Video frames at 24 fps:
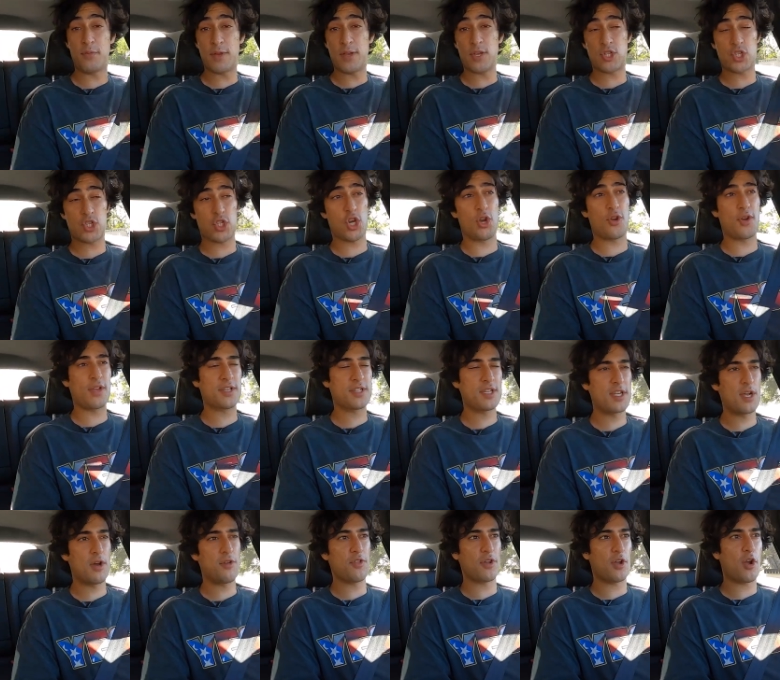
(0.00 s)
reassuring to
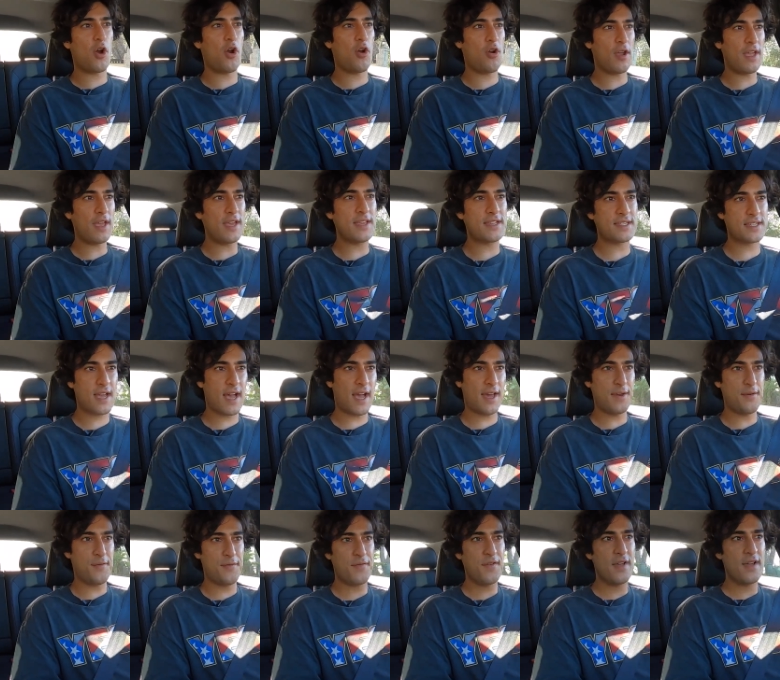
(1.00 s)
know the car is
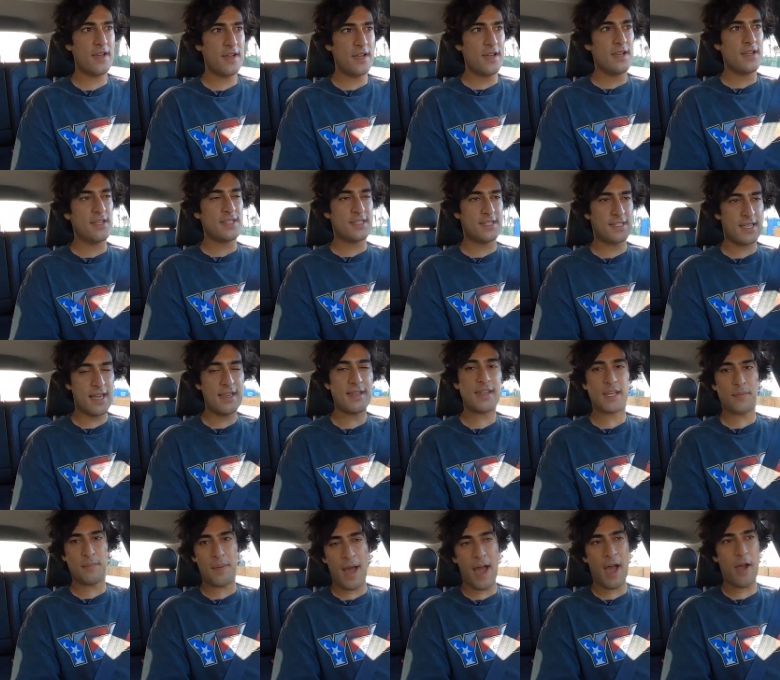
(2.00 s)
kind of
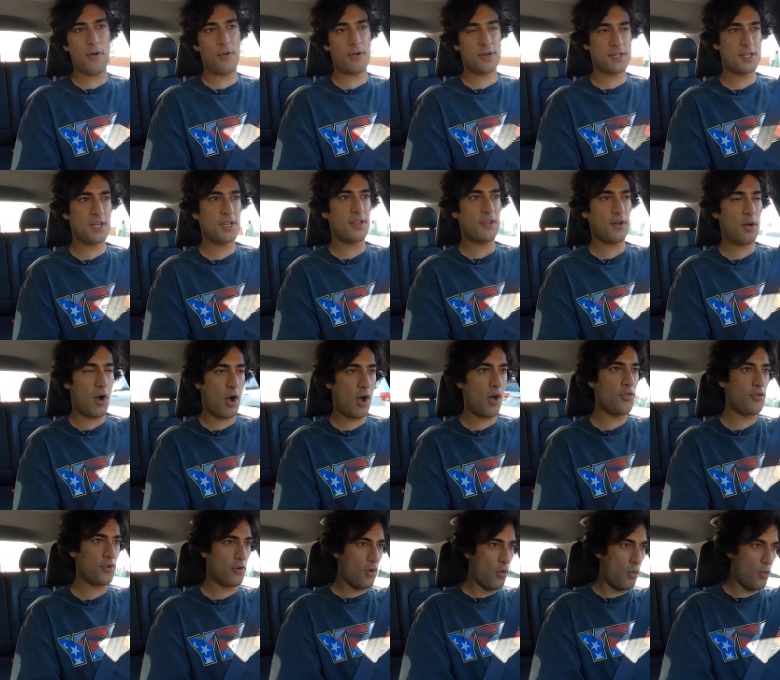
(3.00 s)
sending power to the
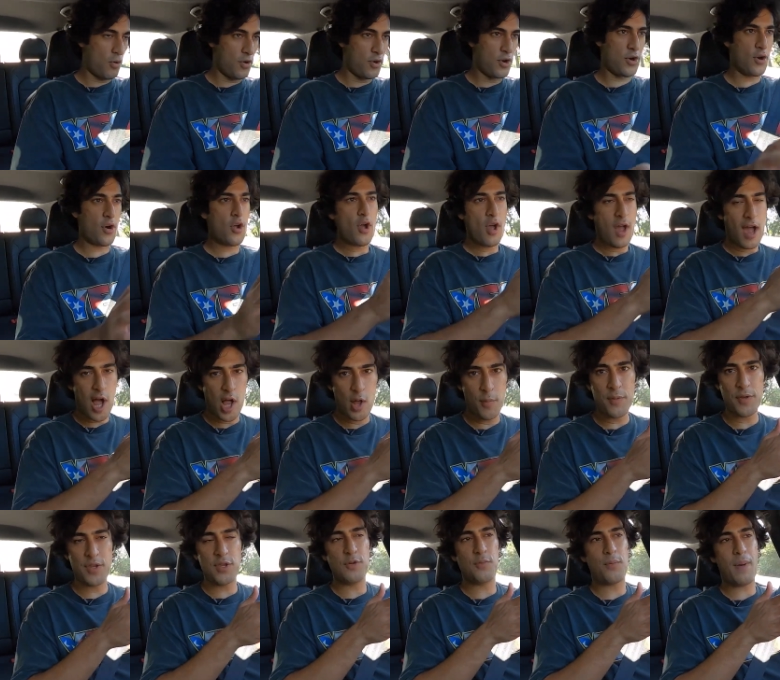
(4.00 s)
other corner,
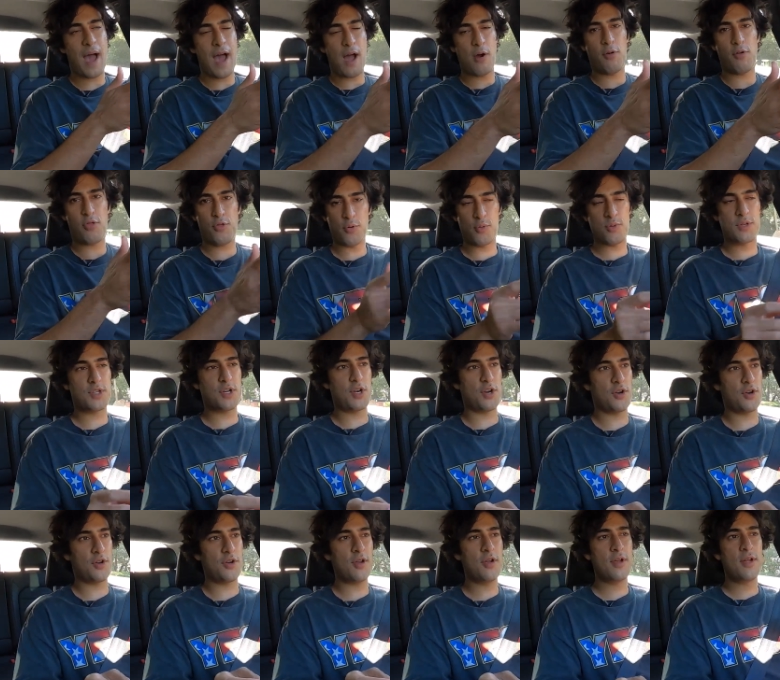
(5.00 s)
helping you power through a
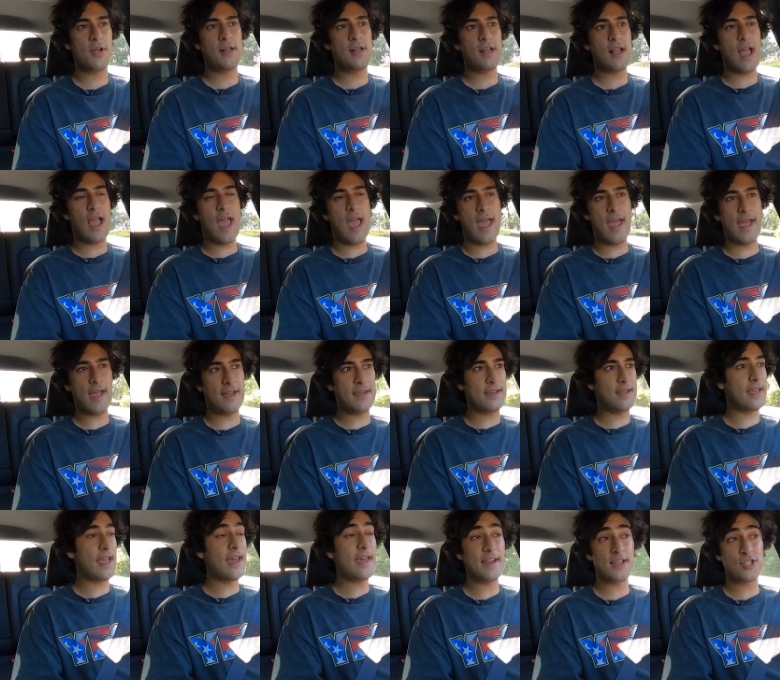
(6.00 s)
turn. And
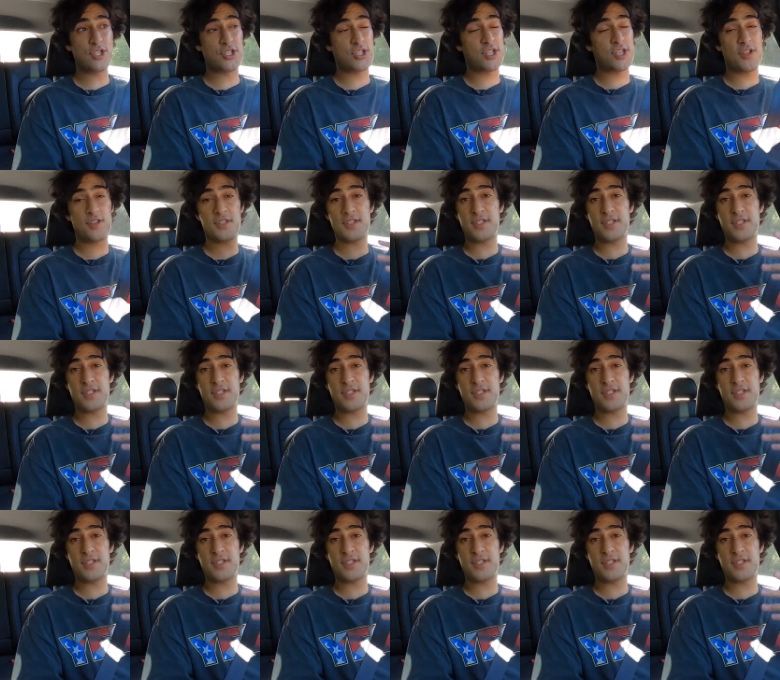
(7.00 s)
again, it's just another